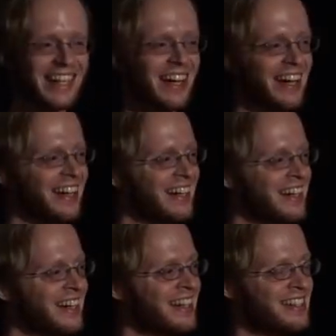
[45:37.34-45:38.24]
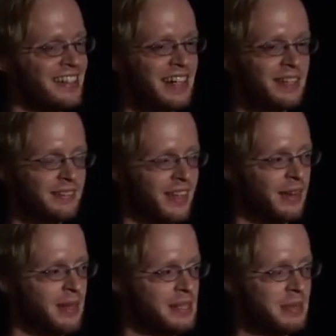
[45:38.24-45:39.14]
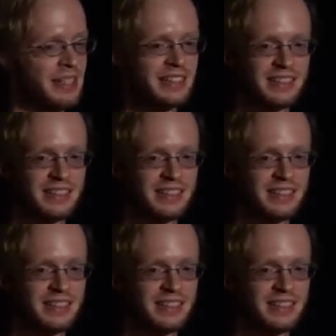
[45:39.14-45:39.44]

yeah. So yeah, a lot of possibilities.